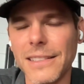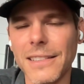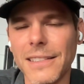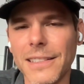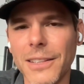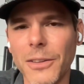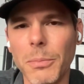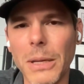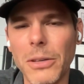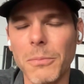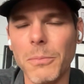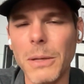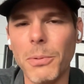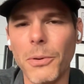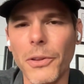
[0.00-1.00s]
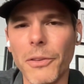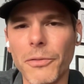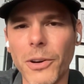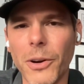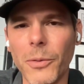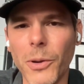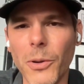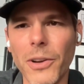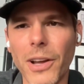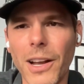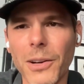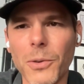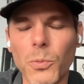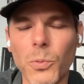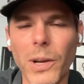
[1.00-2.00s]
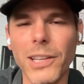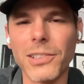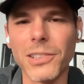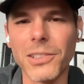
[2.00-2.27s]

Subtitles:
there'd be some people on the front row not raising their